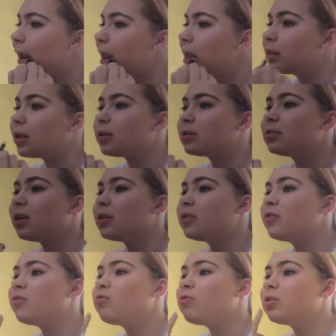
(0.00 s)
And like, so I had
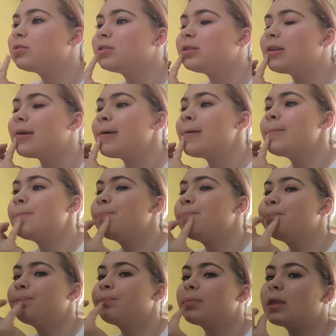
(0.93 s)
to frost it
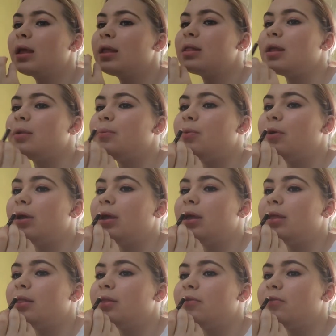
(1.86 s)
and then put it
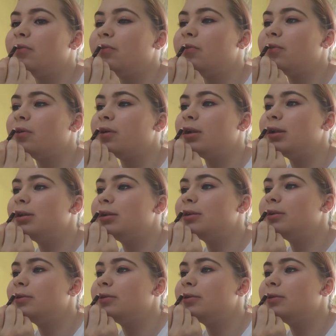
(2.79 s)
in the fridge